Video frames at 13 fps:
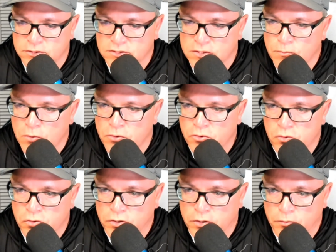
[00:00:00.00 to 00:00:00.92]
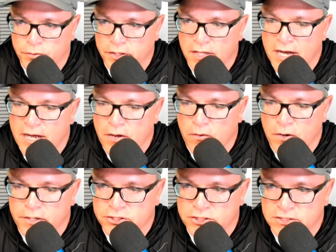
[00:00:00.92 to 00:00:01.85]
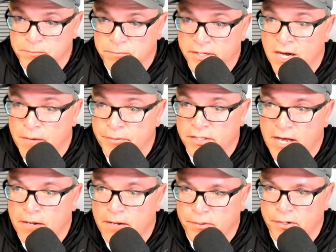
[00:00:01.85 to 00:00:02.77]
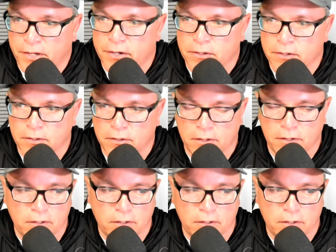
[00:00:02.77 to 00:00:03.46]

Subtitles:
someone who you can rely on, and she's becoming that player.